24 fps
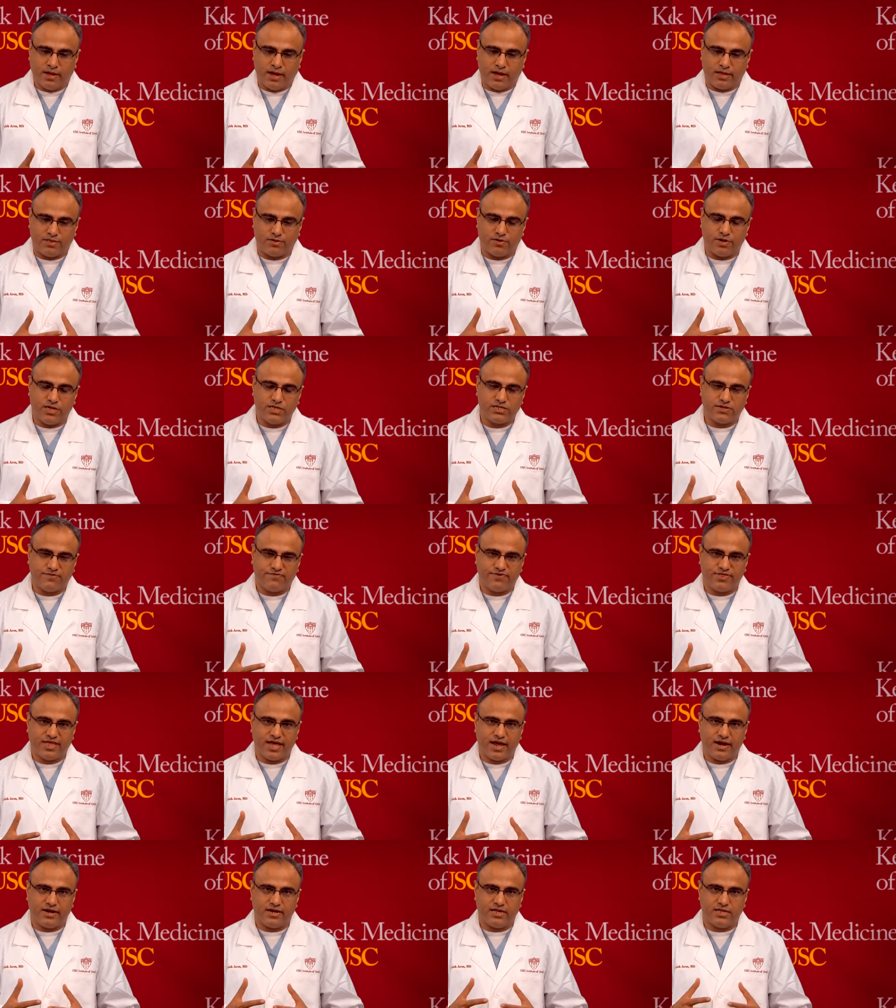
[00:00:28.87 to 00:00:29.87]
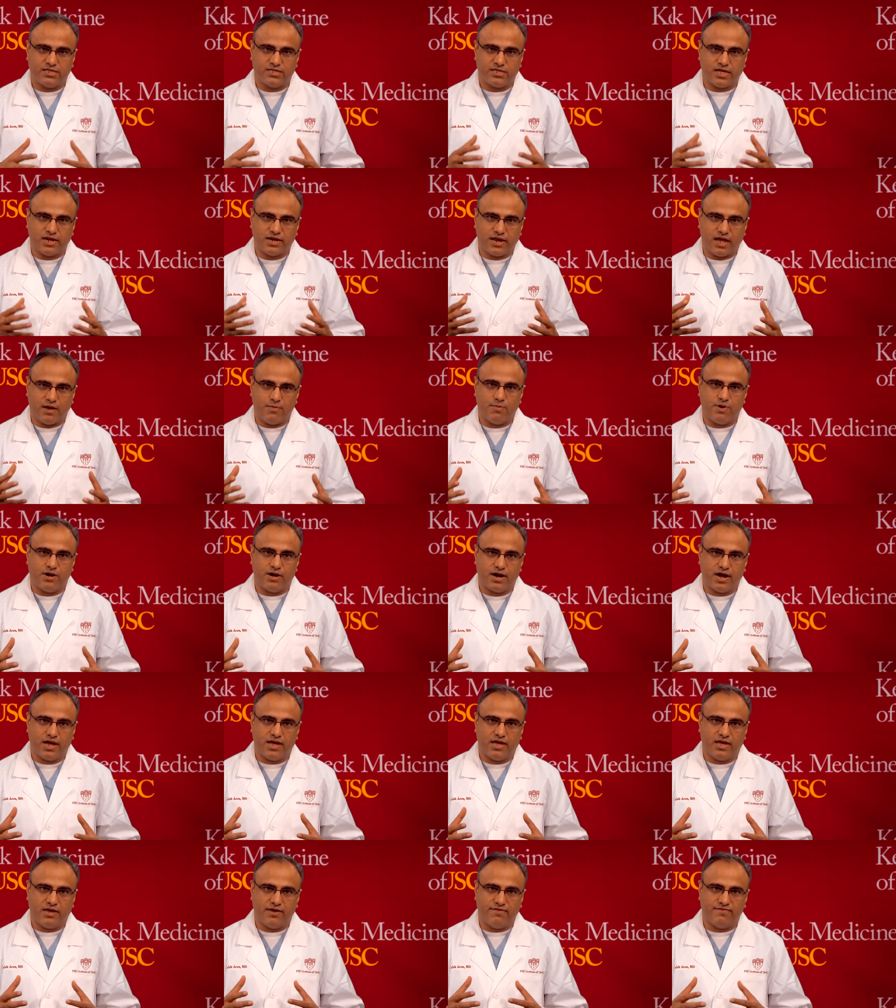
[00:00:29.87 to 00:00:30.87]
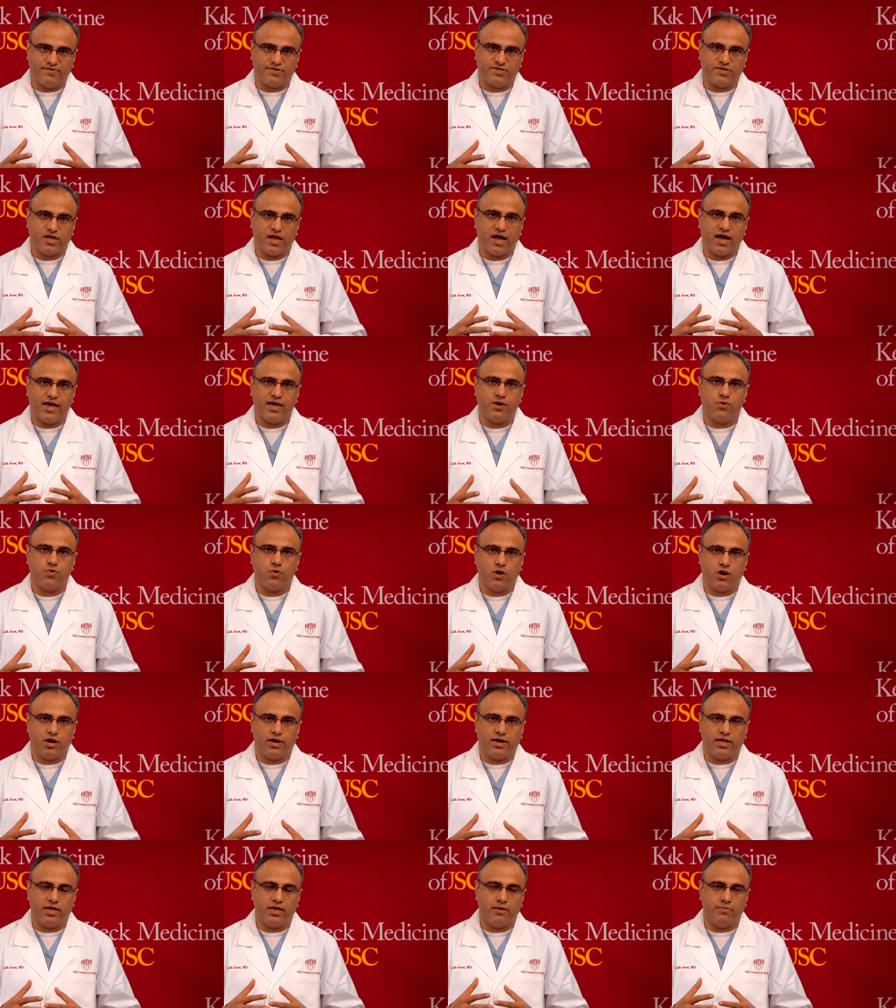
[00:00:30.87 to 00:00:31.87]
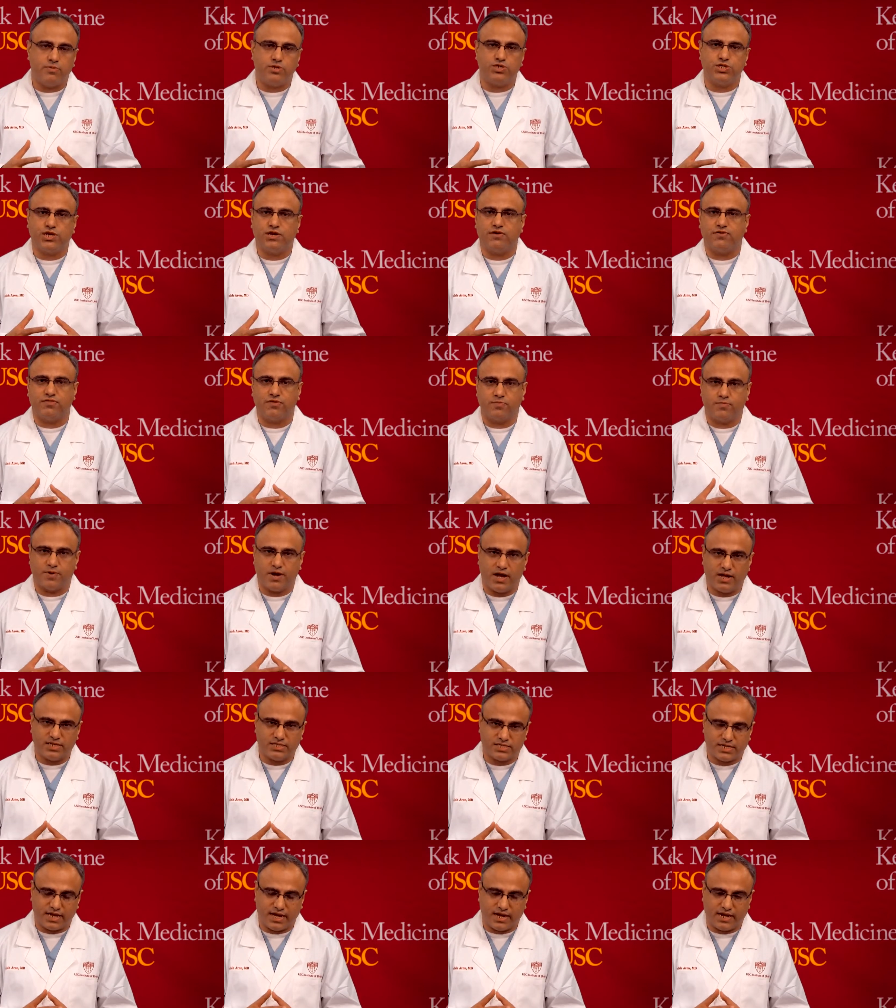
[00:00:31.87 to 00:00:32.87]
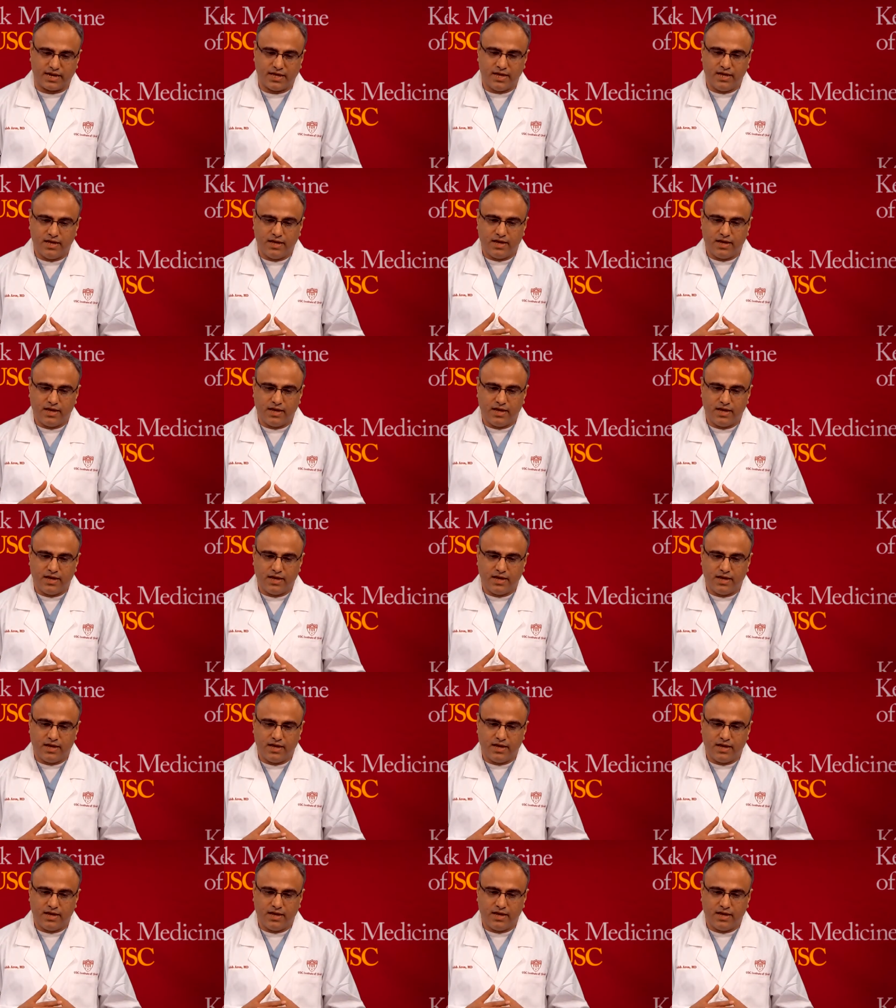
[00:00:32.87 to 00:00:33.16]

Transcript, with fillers: And the reason for that is that M R I gives high quality imaging of the prostate,